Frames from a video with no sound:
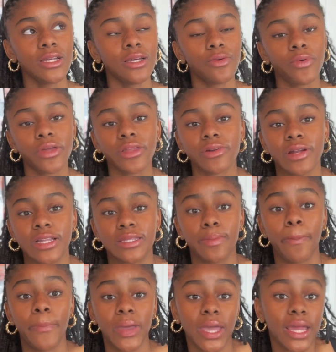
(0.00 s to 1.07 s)
whether it's
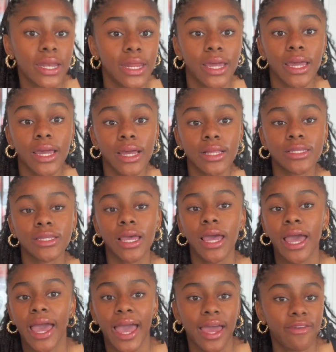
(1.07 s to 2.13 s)
Band-Aids,
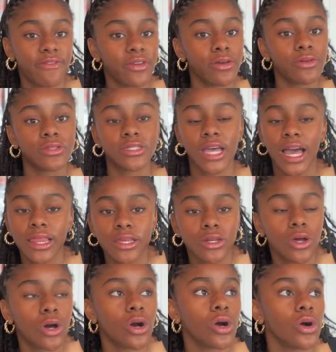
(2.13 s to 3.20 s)
Advil,
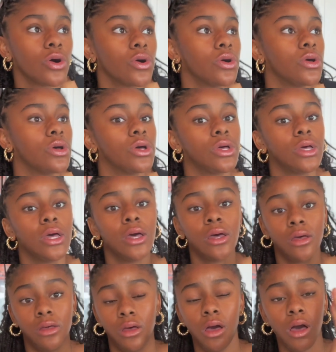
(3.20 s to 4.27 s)
Tylenol,
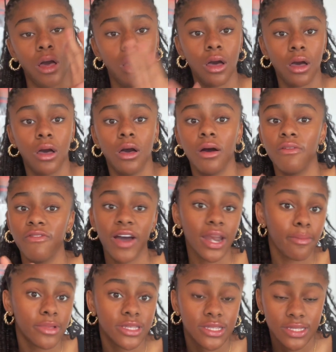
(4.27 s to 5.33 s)

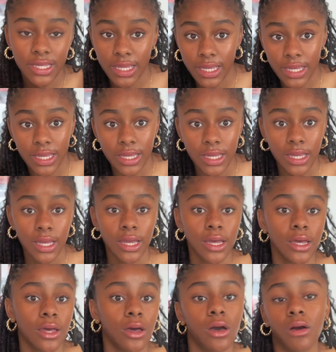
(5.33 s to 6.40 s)
vitamin C,
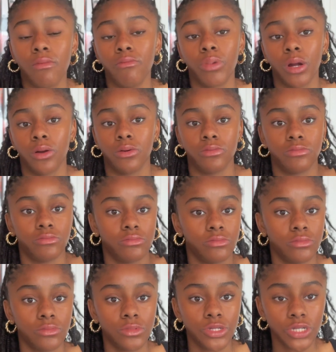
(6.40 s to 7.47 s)
bro,
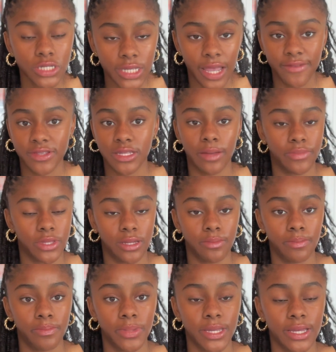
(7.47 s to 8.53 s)
just have
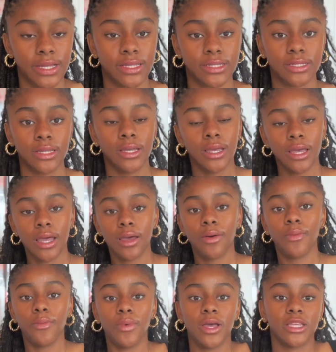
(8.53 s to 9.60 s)
something, because
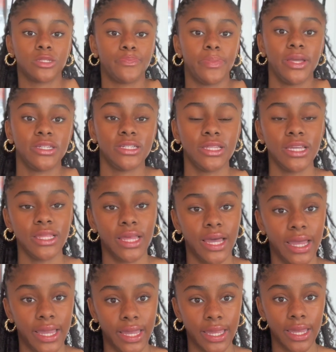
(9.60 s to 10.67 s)
especially
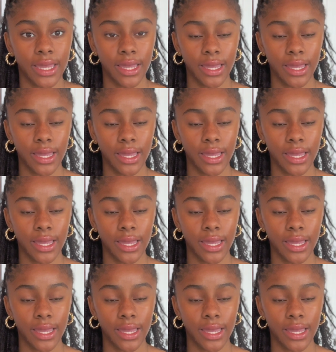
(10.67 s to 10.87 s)
like